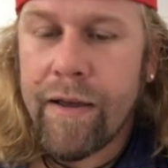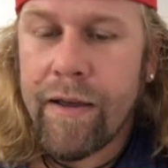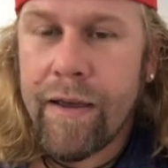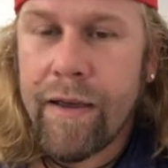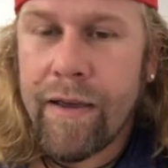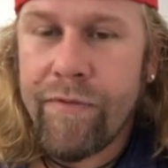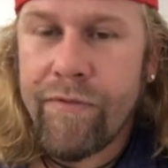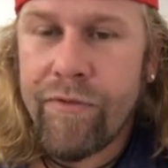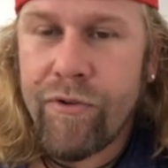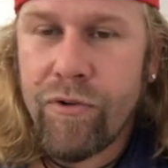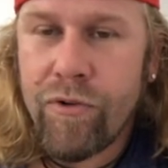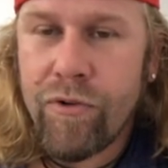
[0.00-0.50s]

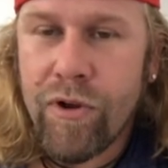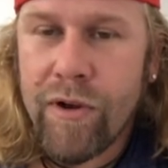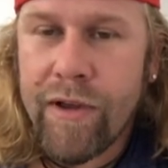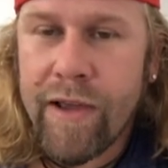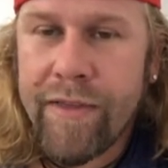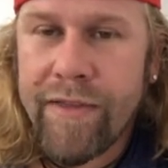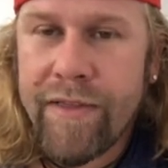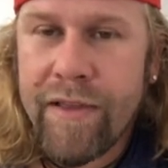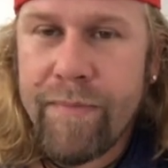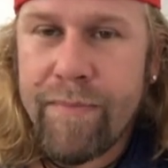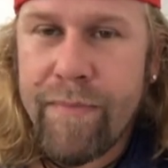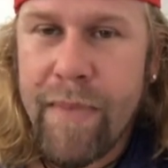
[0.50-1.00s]
if you look
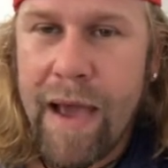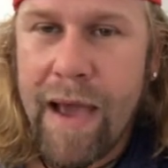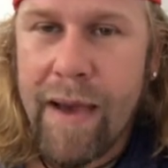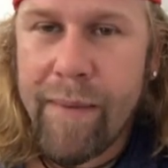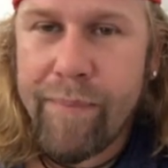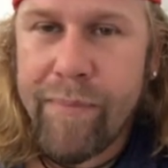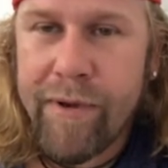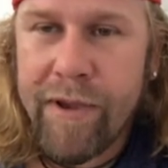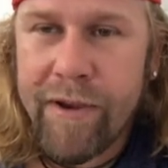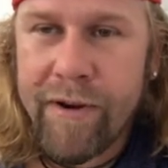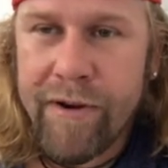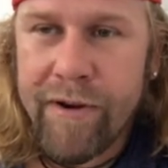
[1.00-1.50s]
at the
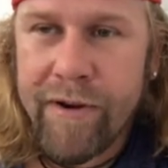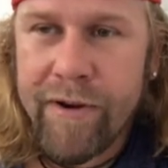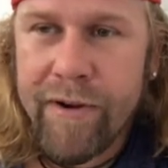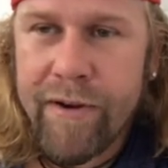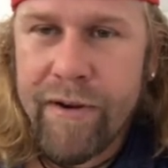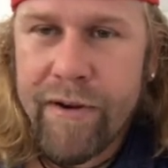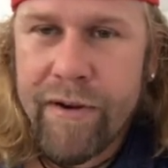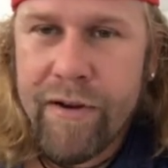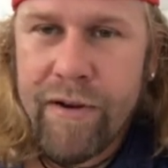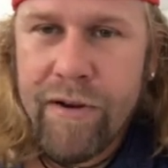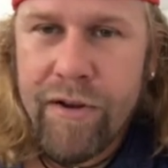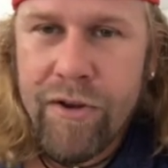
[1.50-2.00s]
map here,
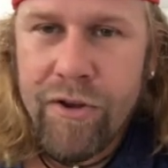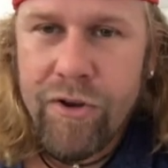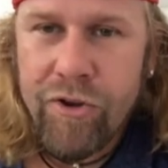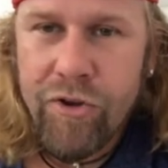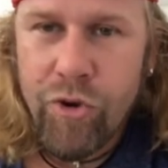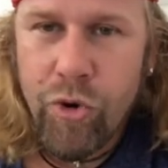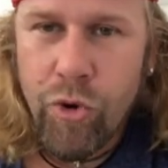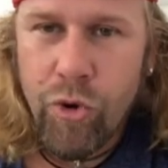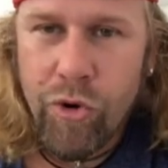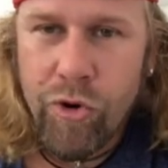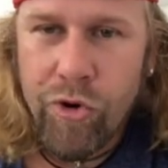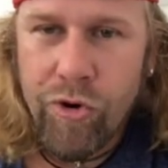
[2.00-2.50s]

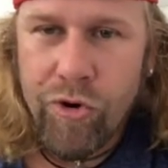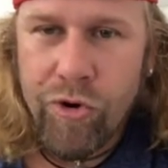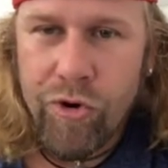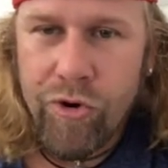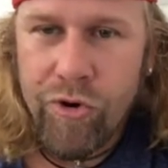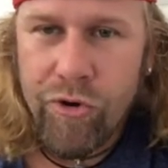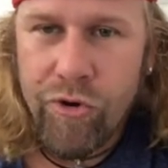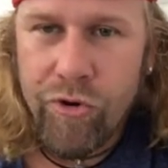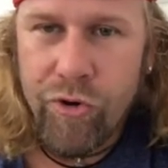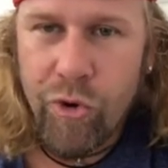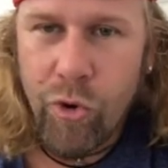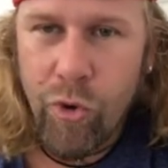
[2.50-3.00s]
your
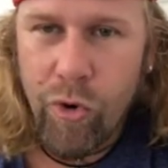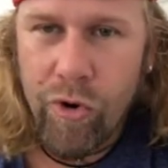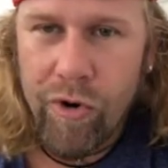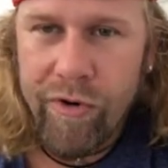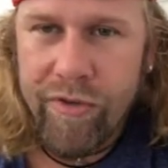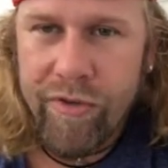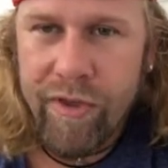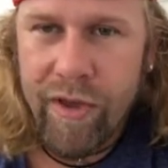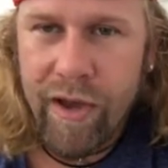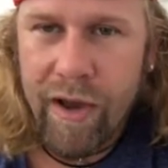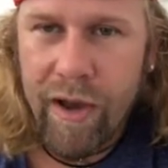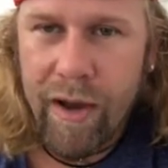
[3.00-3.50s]

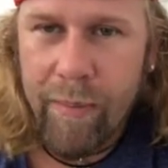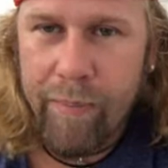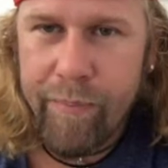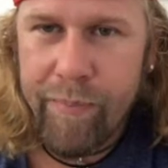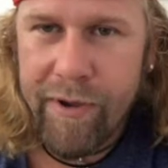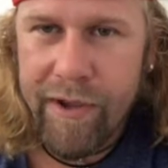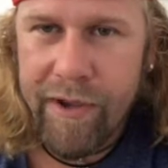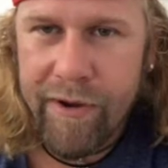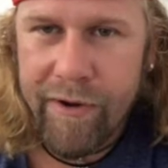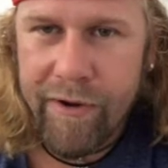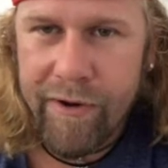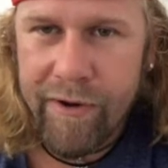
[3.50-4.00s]
north up
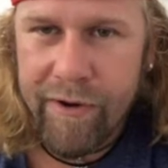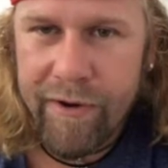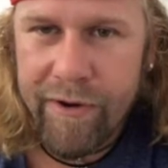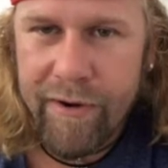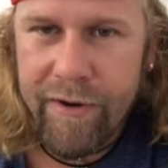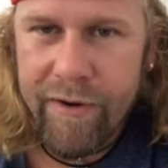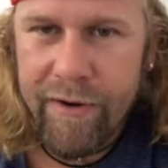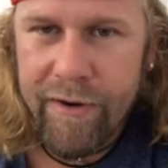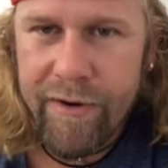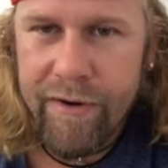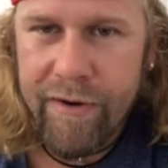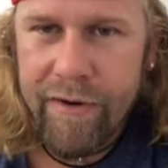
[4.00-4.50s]

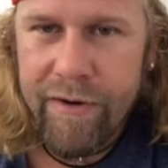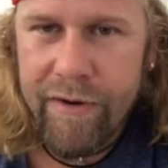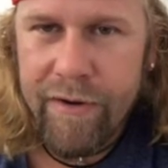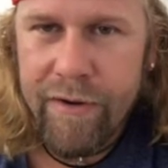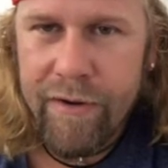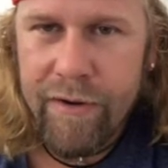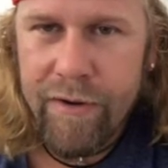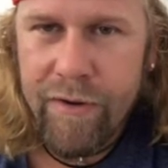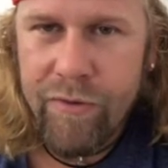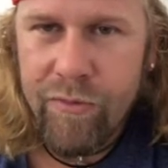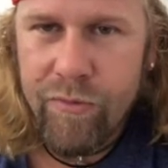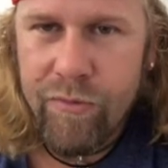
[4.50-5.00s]
here,
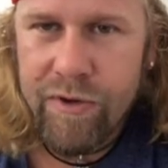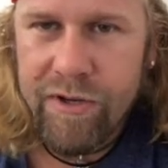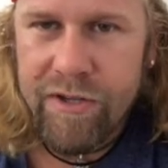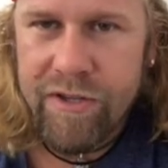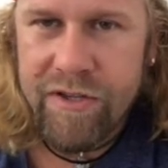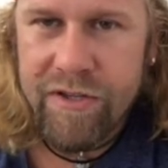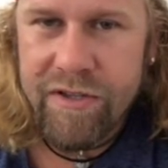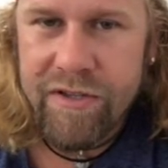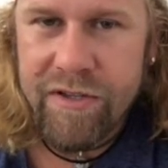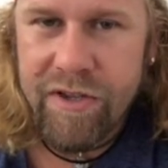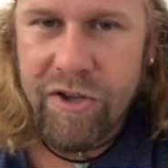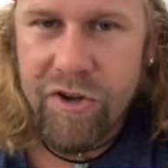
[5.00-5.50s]

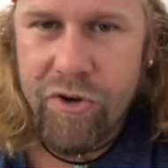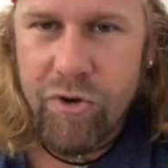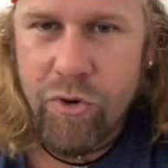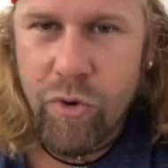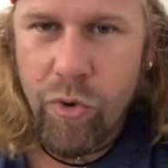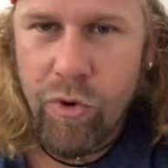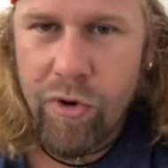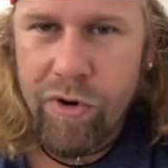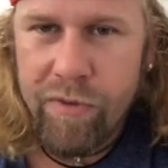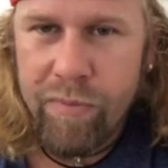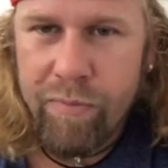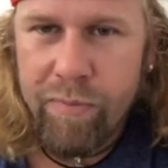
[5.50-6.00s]
which is the
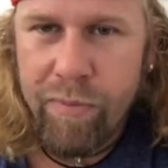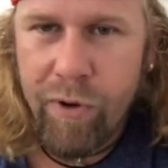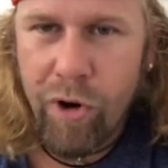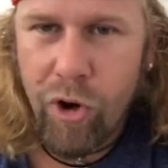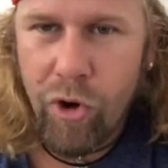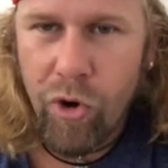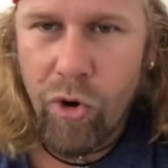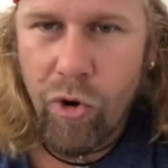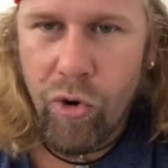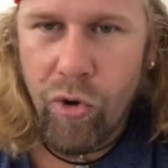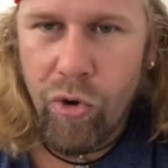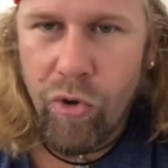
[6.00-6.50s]
North
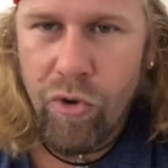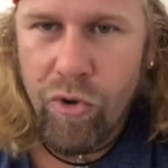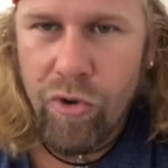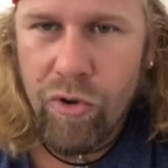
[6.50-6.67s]
Pole,